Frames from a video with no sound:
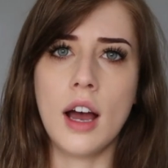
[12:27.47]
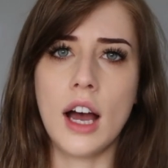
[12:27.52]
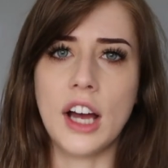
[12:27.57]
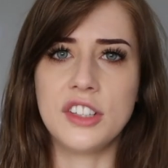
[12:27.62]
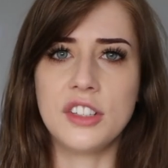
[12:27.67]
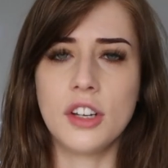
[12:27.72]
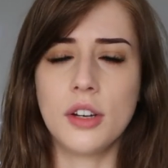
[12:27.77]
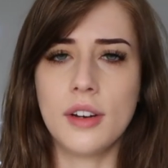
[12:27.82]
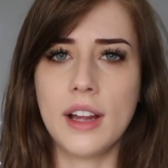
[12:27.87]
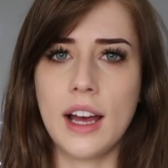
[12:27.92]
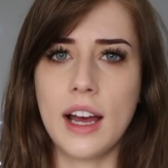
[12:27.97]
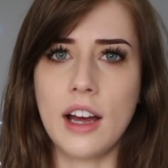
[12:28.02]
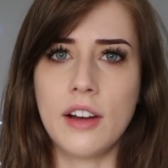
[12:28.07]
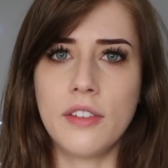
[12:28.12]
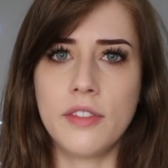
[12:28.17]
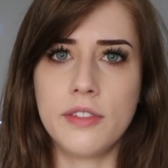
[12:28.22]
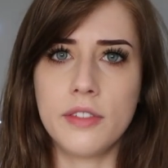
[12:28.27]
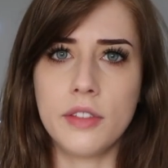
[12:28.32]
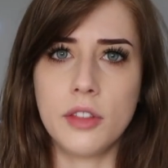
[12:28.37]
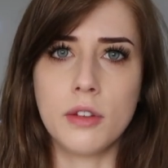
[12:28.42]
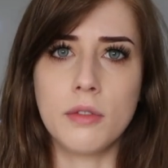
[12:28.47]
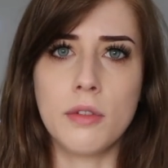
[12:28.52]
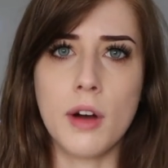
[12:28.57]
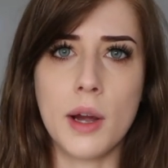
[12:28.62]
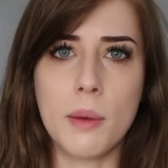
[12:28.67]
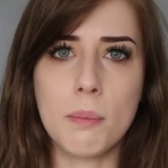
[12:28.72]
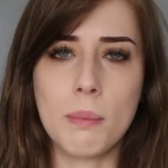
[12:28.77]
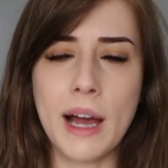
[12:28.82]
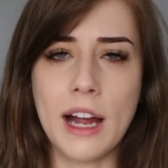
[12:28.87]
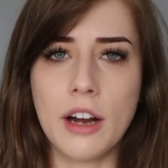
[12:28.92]
I don't have the
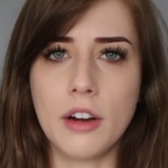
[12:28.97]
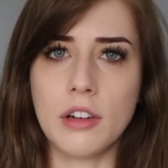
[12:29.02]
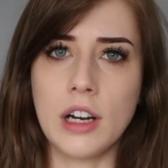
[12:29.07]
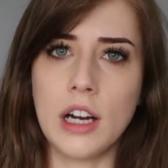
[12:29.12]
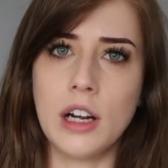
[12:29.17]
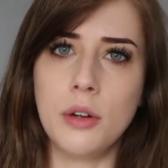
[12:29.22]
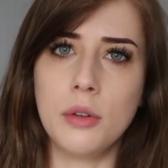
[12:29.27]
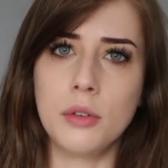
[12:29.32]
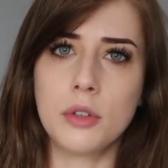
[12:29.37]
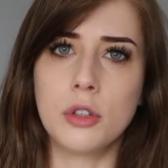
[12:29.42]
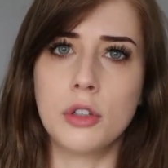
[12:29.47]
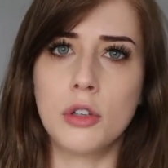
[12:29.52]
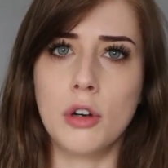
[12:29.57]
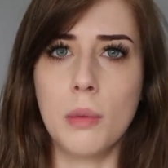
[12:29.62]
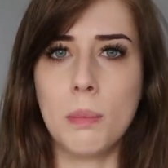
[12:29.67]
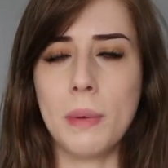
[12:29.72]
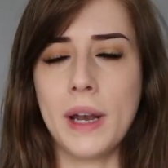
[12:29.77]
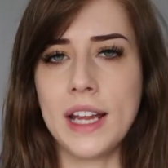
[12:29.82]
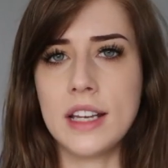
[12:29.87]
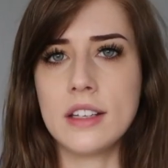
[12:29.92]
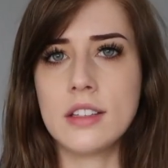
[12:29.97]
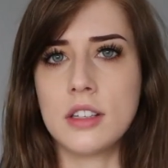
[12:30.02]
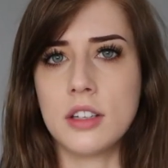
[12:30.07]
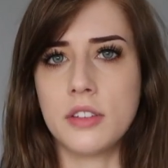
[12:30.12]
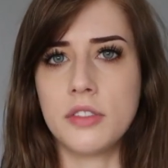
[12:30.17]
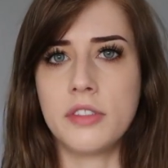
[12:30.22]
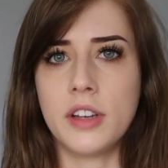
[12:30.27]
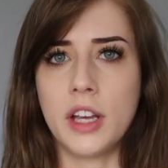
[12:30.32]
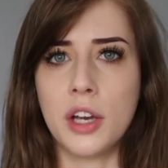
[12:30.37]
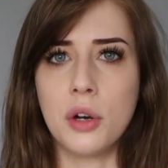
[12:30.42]
right background or a place
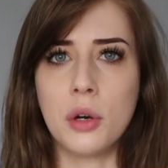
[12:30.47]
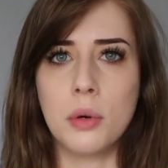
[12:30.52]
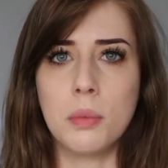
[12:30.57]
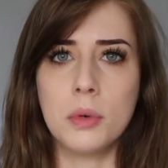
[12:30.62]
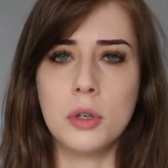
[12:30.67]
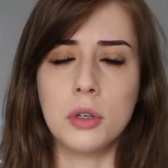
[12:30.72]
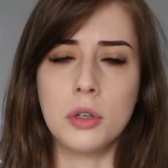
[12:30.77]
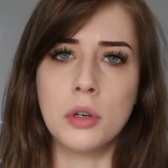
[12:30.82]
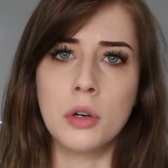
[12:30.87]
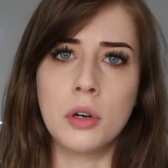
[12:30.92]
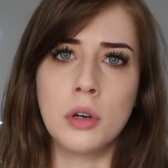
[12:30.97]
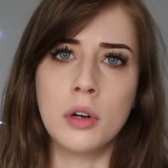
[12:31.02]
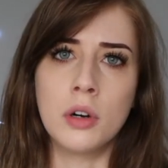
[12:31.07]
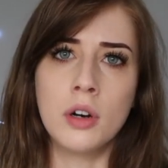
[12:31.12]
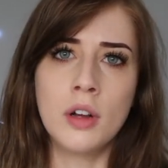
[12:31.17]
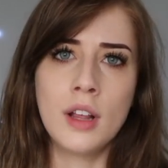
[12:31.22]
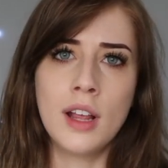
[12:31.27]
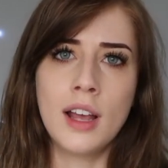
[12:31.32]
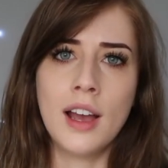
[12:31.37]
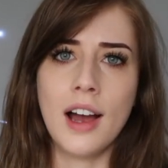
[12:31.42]
to film, or